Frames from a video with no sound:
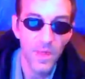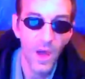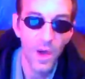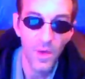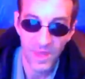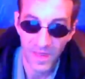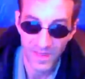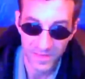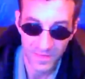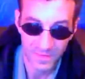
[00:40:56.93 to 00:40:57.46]
Oh,
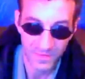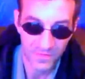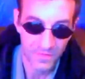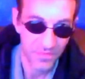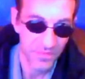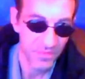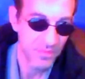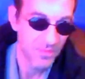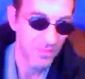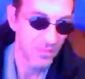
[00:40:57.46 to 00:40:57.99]
yes.
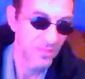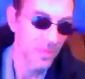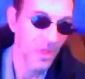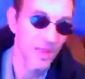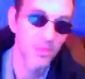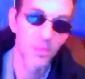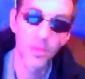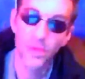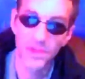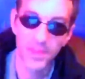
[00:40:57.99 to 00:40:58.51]

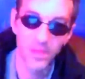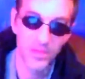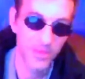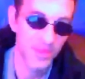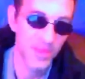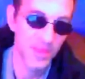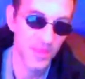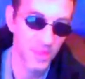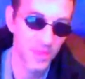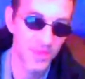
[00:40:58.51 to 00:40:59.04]
Many more
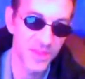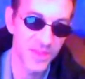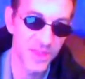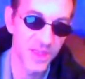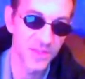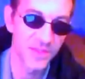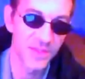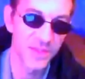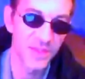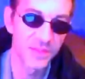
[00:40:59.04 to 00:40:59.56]
delusions with listeners.